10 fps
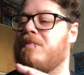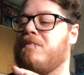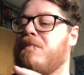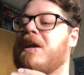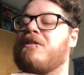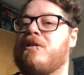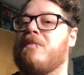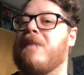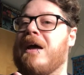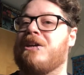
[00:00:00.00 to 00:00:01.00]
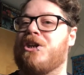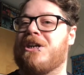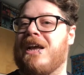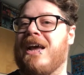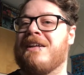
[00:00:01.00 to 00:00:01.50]
mix and
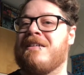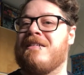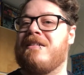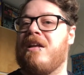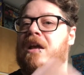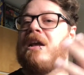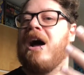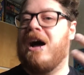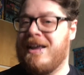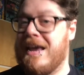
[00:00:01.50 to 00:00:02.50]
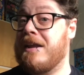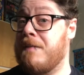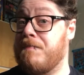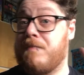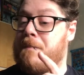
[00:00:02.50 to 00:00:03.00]
match, and I get
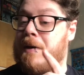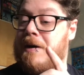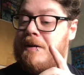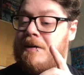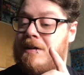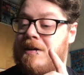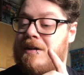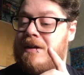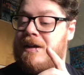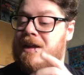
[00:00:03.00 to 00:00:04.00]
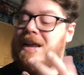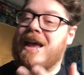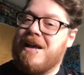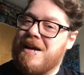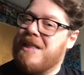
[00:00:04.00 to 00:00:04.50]
it, but
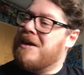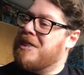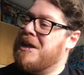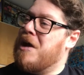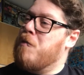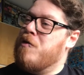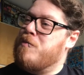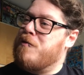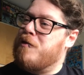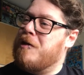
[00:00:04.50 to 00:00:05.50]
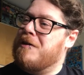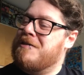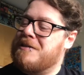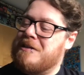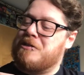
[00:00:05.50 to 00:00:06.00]
yeah, I think I would have
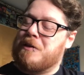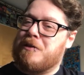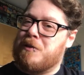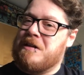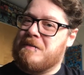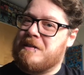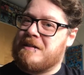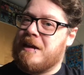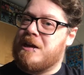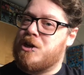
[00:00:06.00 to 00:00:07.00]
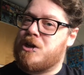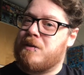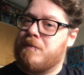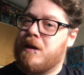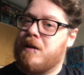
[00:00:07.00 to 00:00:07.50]
preferred a Sonic 3 stage
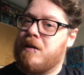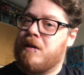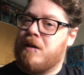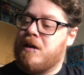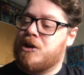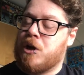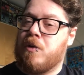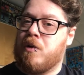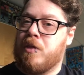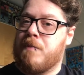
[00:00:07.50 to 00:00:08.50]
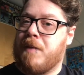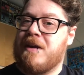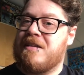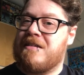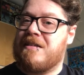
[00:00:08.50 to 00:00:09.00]
being shown on the
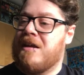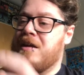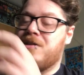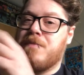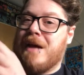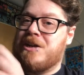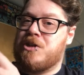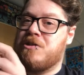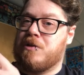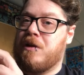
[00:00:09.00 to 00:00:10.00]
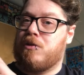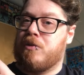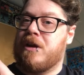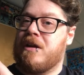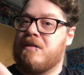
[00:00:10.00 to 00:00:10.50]
base to match the Sonic
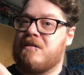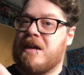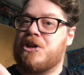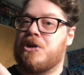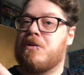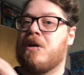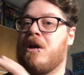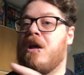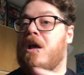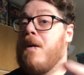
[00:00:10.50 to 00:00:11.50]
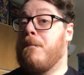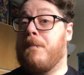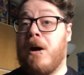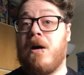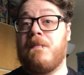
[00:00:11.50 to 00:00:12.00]
3 statue.
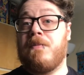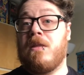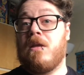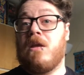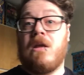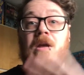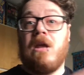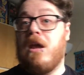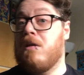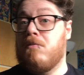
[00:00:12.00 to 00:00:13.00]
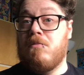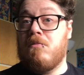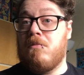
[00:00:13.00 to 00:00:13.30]
But in